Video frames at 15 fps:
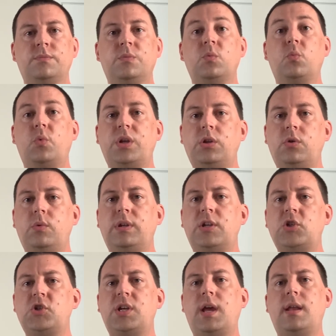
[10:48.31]
When you
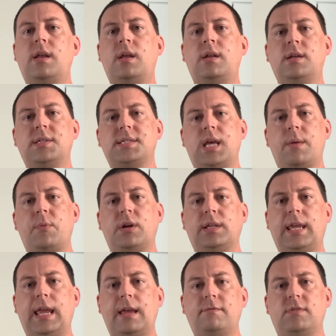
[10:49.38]
initiate an exam on
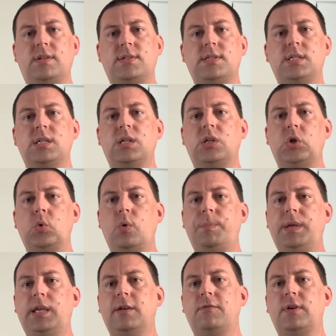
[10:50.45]
Canvas, you will be
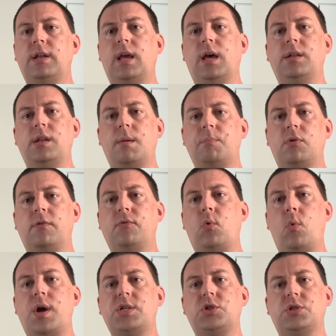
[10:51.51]
given a number of
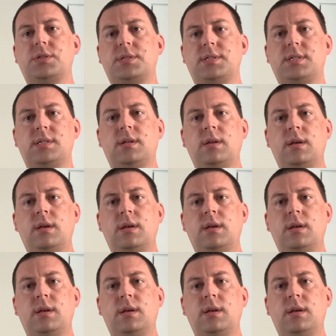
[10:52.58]
questions.